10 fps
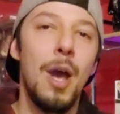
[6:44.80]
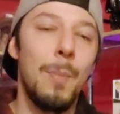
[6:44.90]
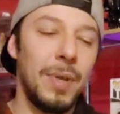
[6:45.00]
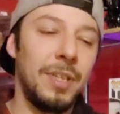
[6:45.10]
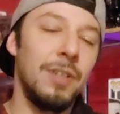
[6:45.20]

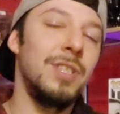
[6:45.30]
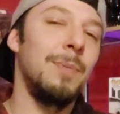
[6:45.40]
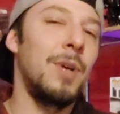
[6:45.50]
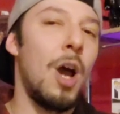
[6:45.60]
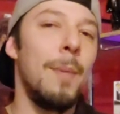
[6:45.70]
but there's
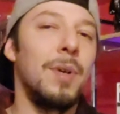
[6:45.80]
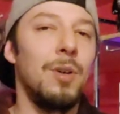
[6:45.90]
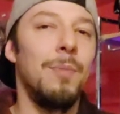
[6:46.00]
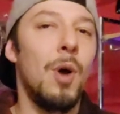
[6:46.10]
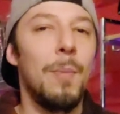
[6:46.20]
some
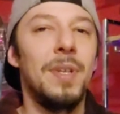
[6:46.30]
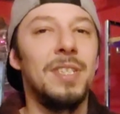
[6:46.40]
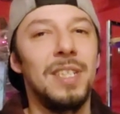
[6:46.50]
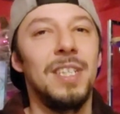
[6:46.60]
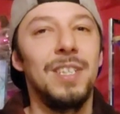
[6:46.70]
comical
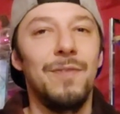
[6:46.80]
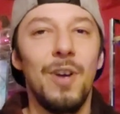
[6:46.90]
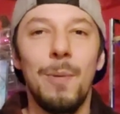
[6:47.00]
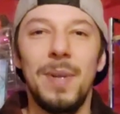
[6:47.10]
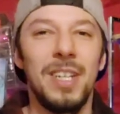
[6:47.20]
moments in this
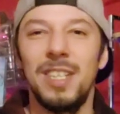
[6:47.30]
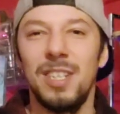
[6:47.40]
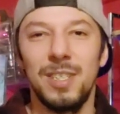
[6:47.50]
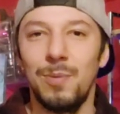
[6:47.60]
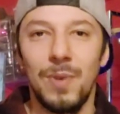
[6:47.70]
film and it
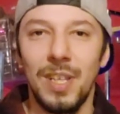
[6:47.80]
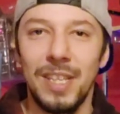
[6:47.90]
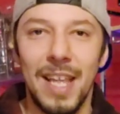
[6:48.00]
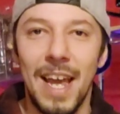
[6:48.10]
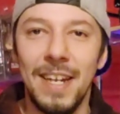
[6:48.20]
doesn't
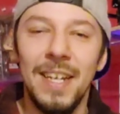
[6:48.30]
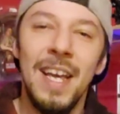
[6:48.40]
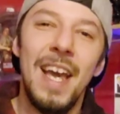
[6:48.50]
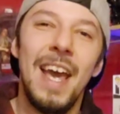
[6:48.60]
really land